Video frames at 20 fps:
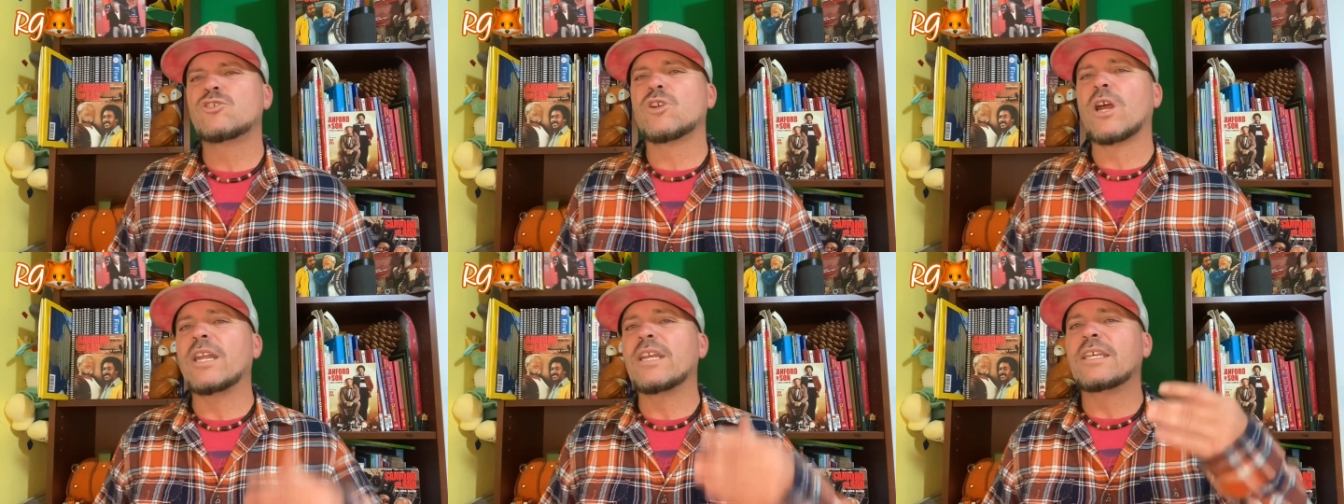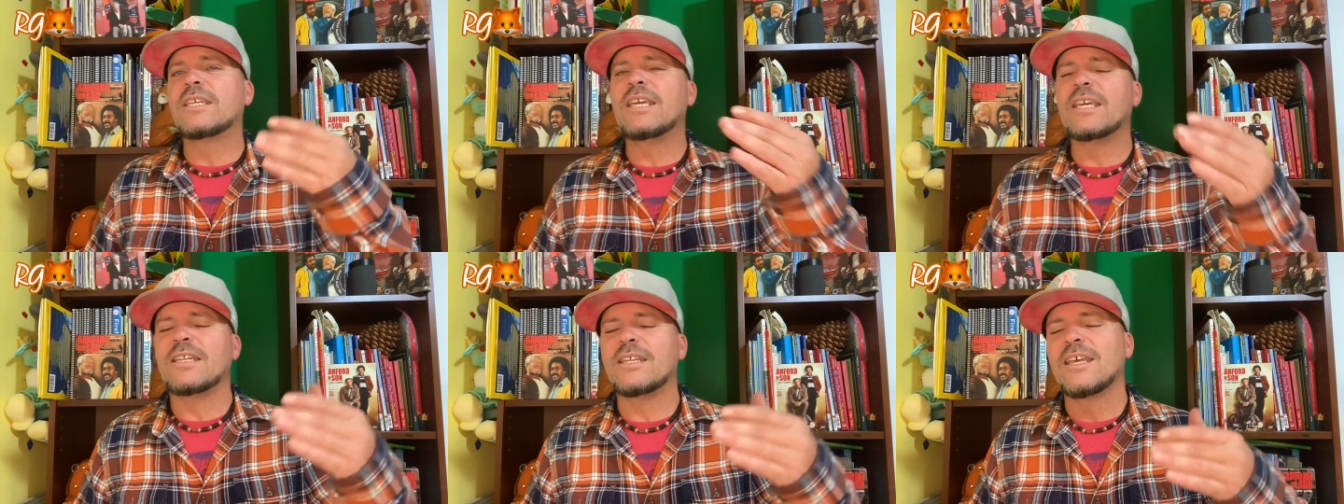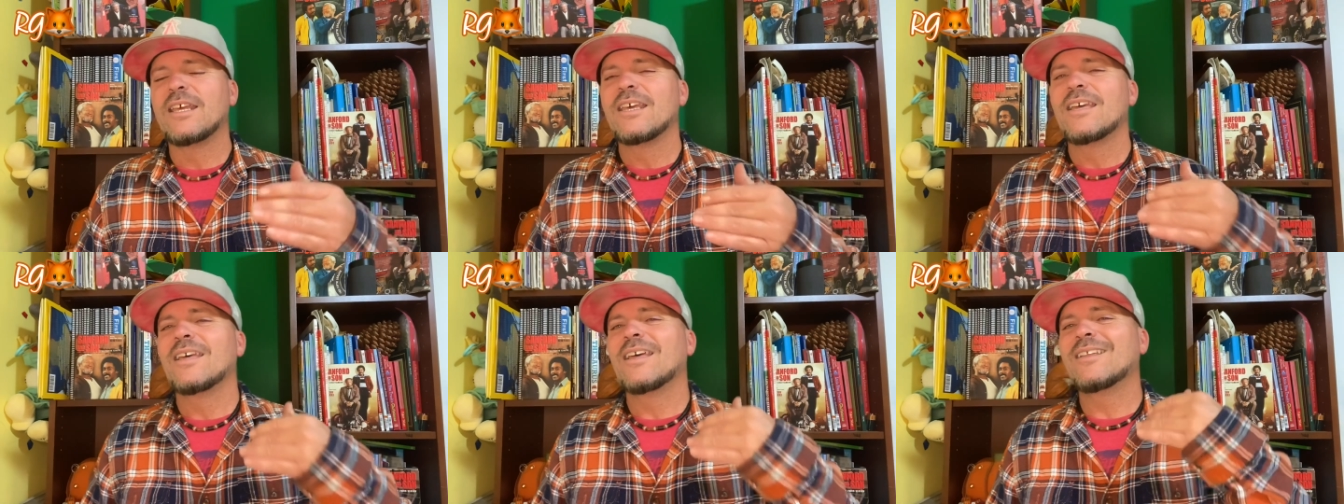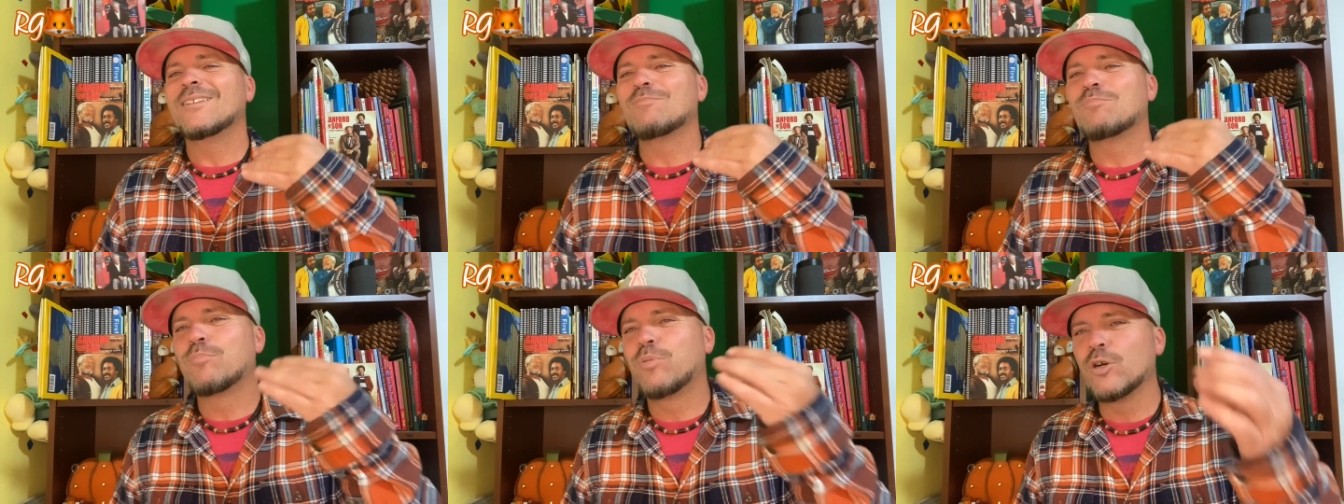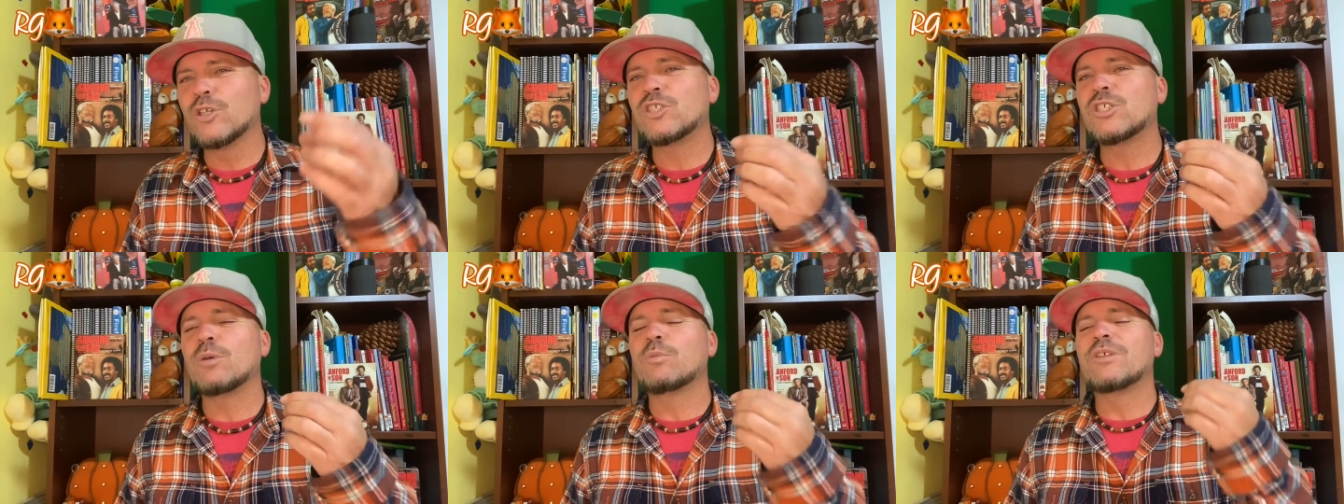trying to get,
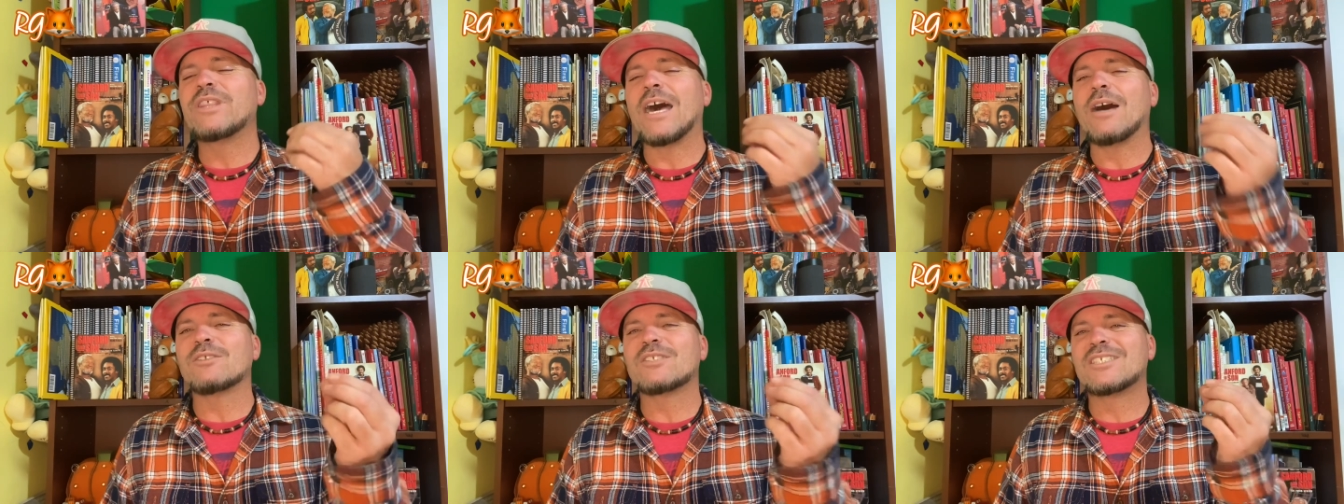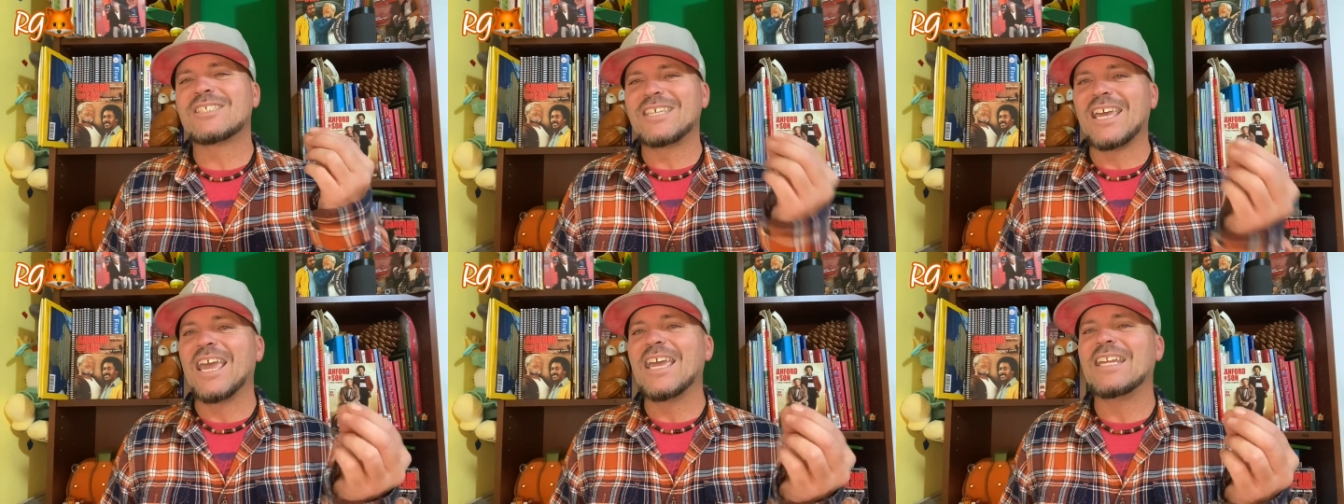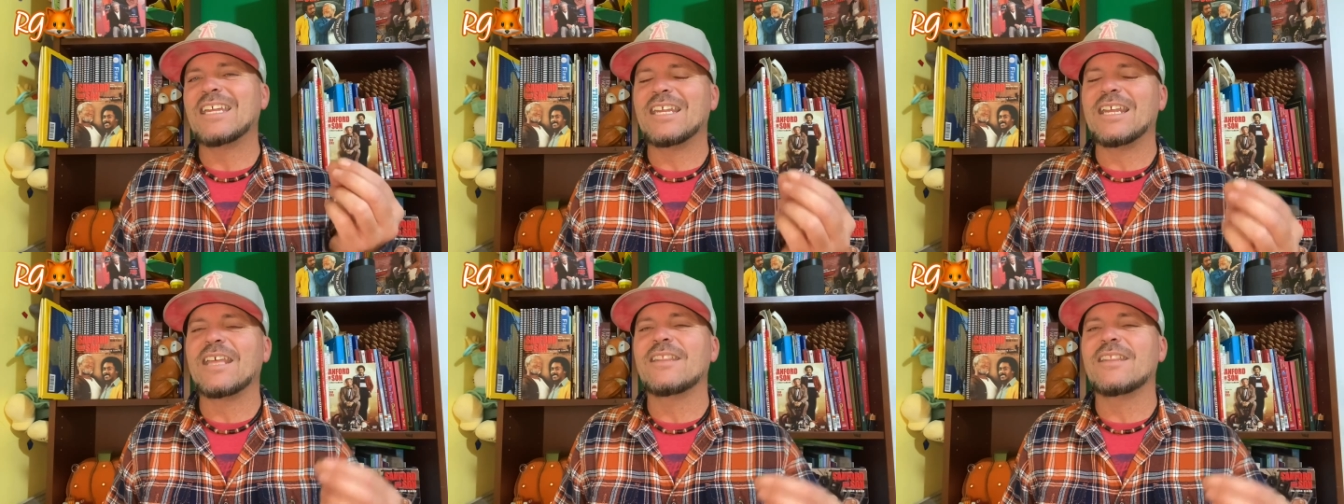push it without saying it.